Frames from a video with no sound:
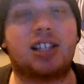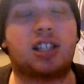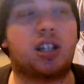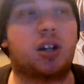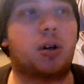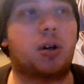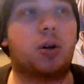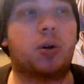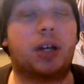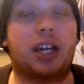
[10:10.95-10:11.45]

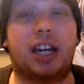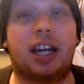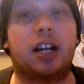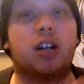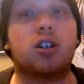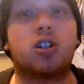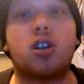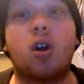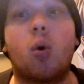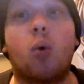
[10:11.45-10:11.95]
So
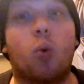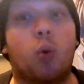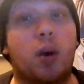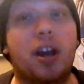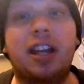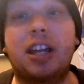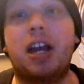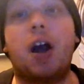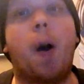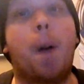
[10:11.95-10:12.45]
here's
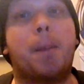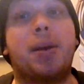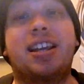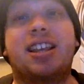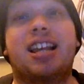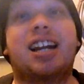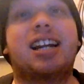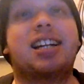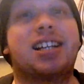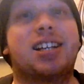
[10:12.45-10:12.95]
really hoping
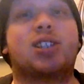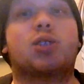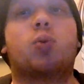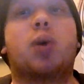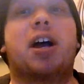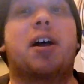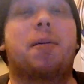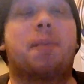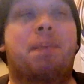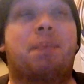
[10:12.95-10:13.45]
that it does
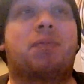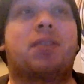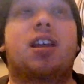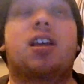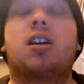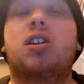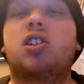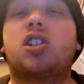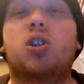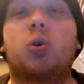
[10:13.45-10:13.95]
well.
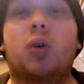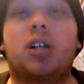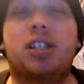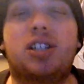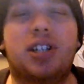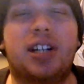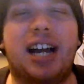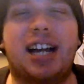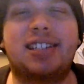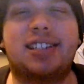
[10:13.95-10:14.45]
So what's
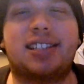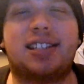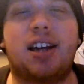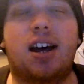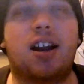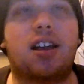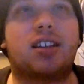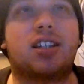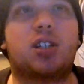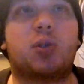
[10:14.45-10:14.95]
your guys'
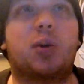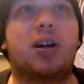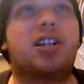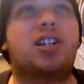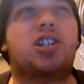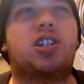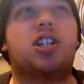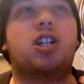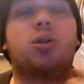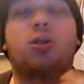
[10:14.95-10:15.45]
thought on the
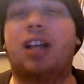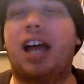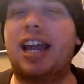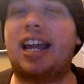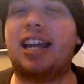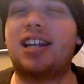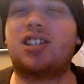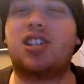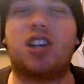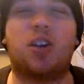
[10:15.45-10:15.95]
Switch? Do you
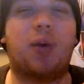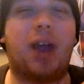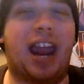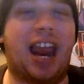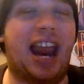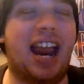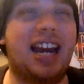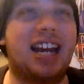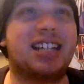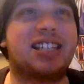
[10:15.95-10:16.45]
like it? Do you
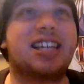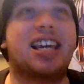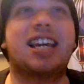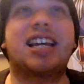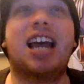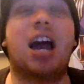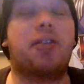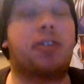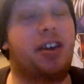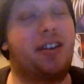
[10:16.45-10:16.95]
hate it?
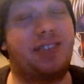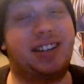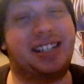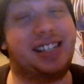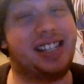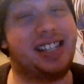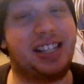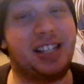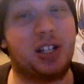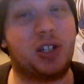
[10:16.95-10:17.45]
Have you even
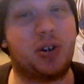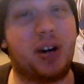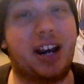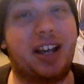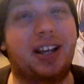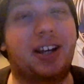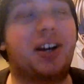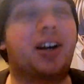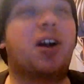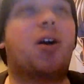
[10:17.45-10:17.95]
seen the
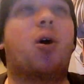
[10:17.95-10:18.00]
trailer?